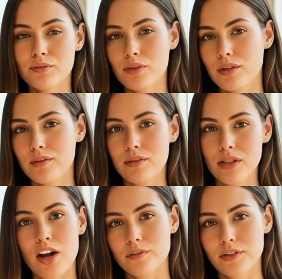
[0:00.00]
in covering
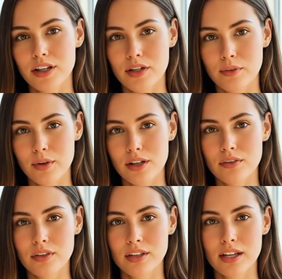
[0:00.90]
up his crimes
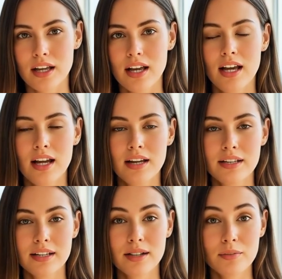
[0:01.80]
and for her treatment of
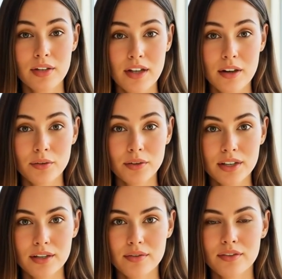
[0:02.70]
me years earlier.